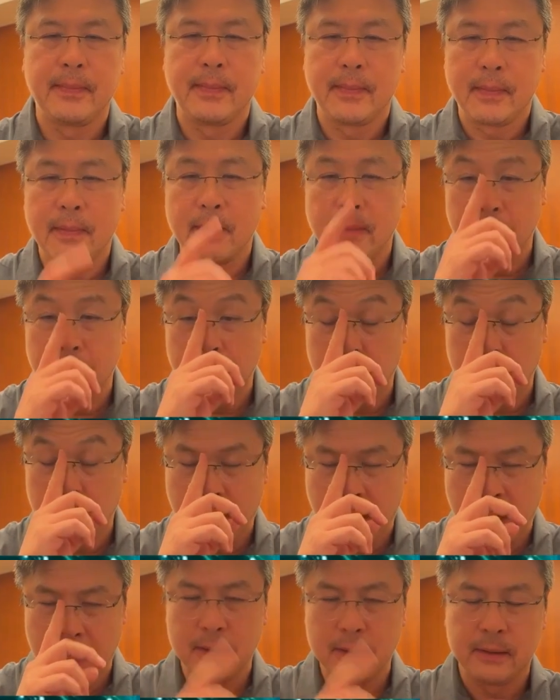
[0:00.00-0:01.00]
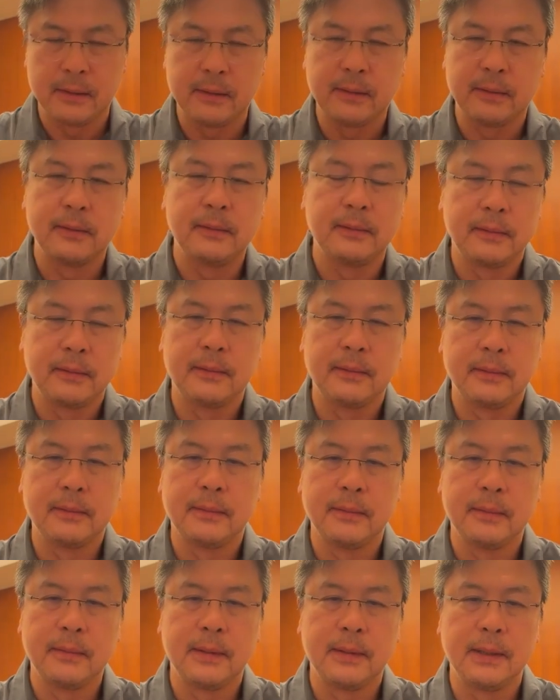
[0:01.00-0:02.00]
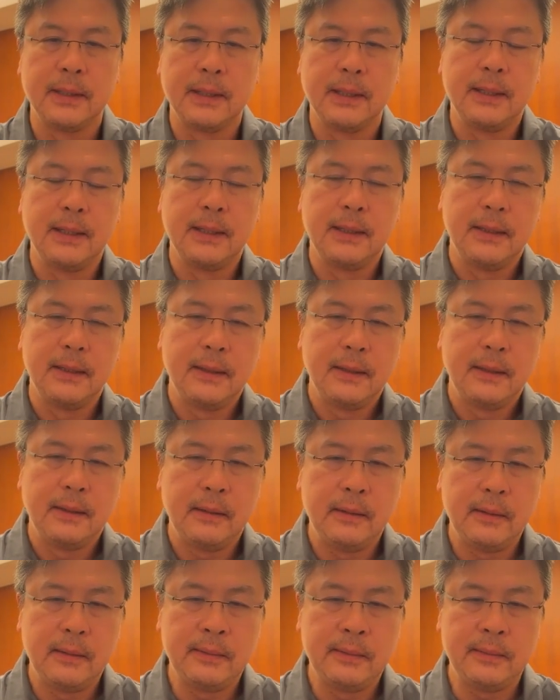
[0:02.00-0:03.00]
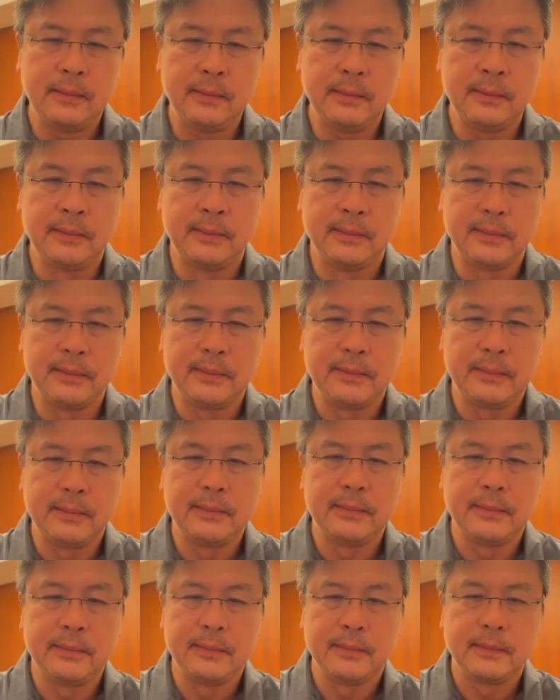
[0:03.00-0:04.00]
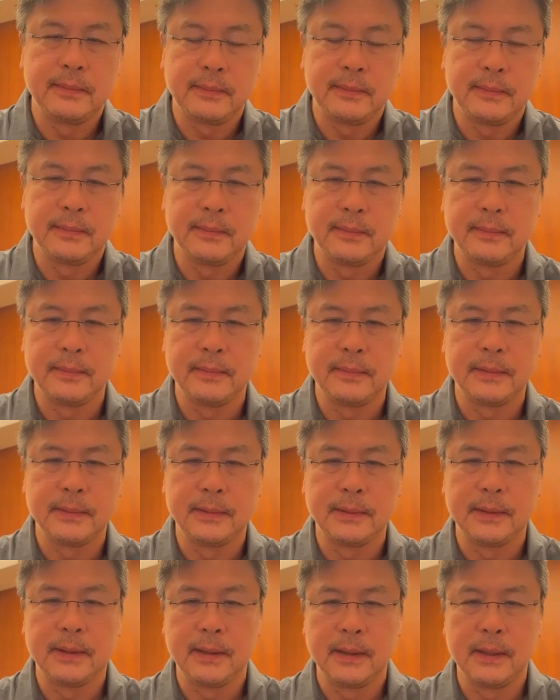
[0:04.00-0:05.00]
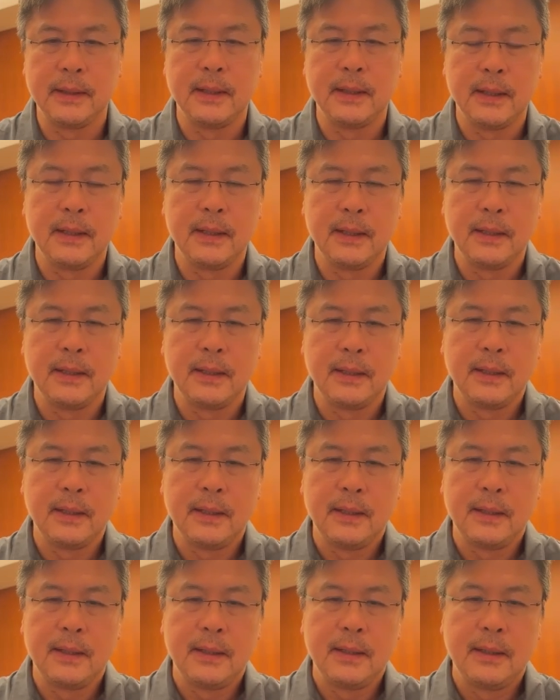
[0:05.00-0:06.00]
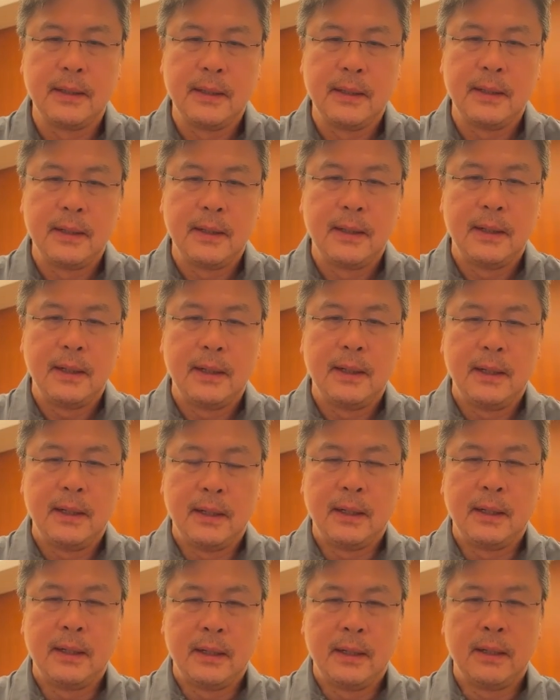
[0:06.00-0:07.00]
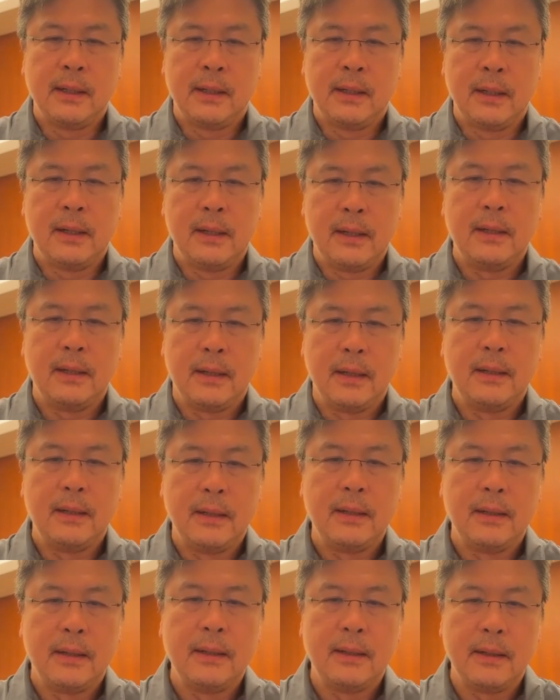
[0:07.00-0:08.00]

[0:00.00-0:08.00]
The person shown says nothing.